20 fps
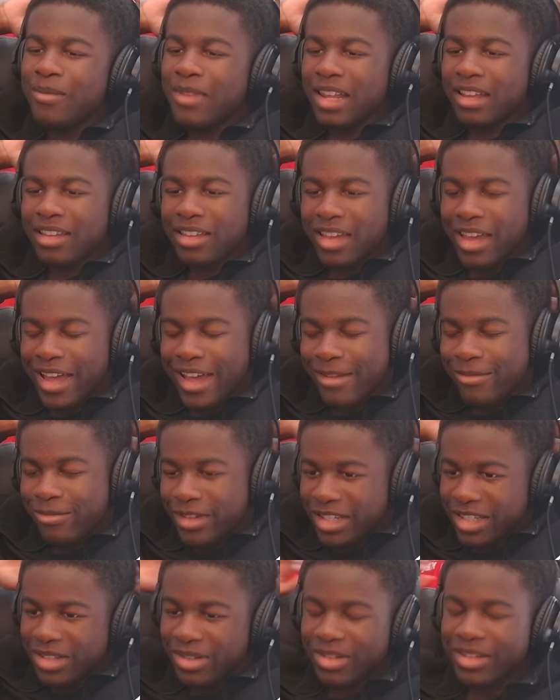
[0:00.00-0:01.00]
like every
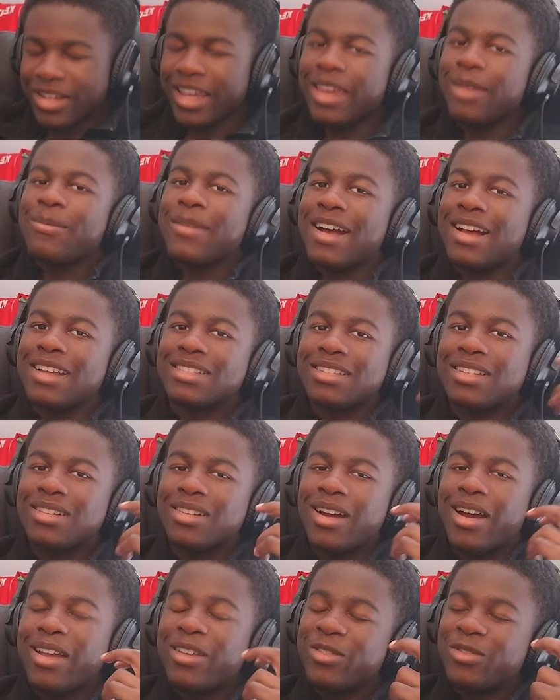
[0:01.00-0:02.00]
single game has their
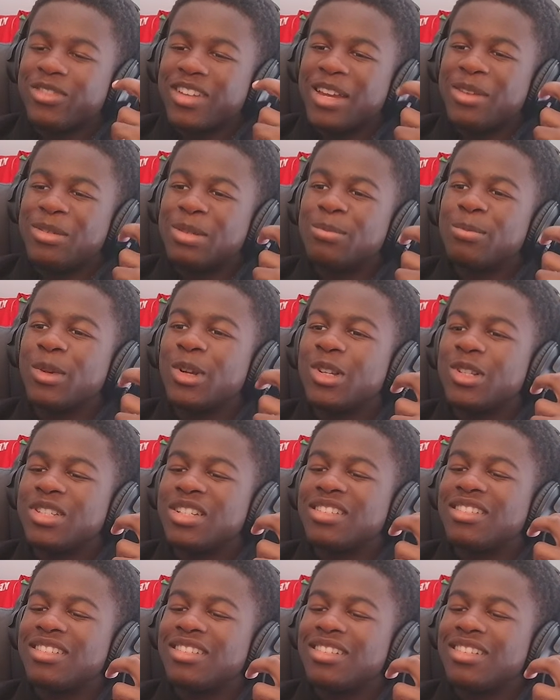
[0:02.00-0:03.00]
iframes
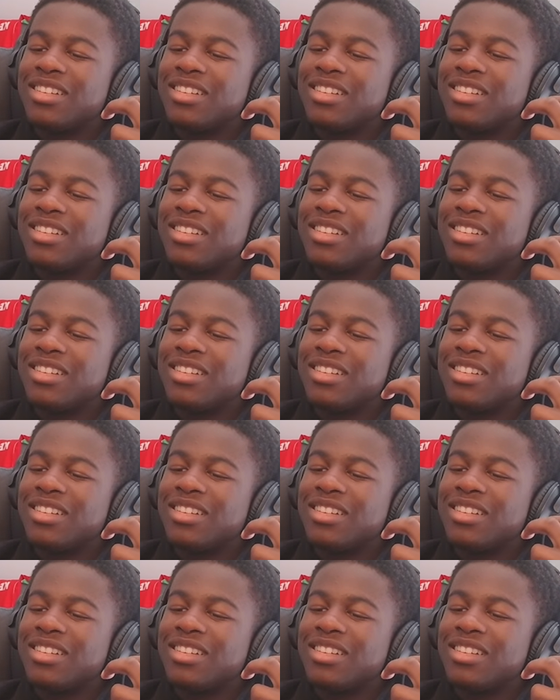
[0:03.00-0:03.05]
merchant.